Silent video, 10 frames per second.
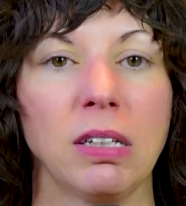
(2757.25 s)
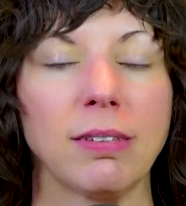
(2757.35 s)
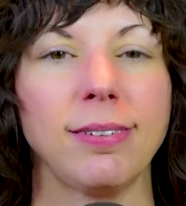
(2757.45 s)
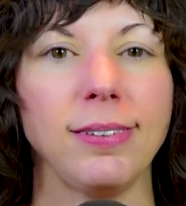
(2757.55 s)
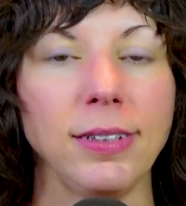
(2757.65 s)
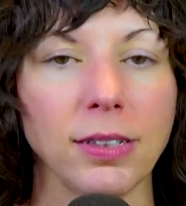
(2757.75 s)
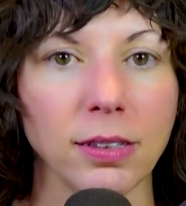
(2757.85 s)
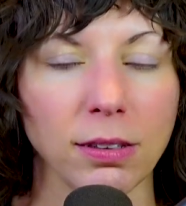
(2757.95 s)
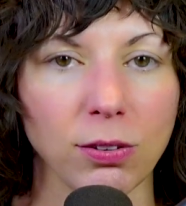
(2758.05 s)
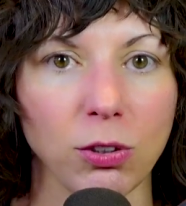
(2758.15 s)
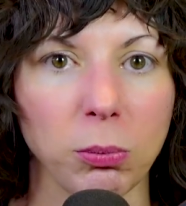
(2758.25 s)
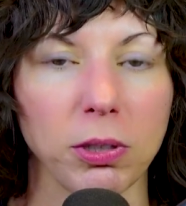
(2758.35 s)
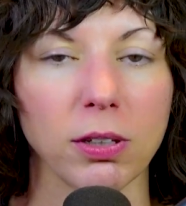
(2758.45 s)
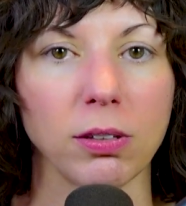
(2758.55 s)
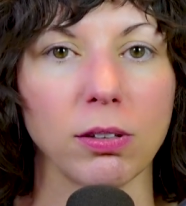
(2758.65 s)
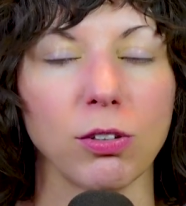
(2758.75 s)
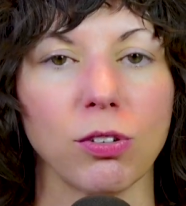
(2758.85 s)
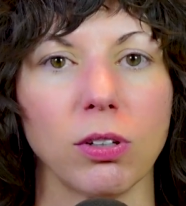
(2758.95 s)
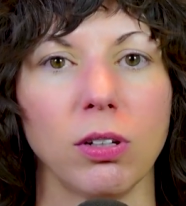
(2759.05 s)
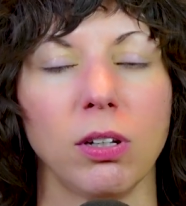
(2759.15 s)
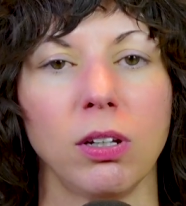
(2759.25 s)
Seeing this human condition.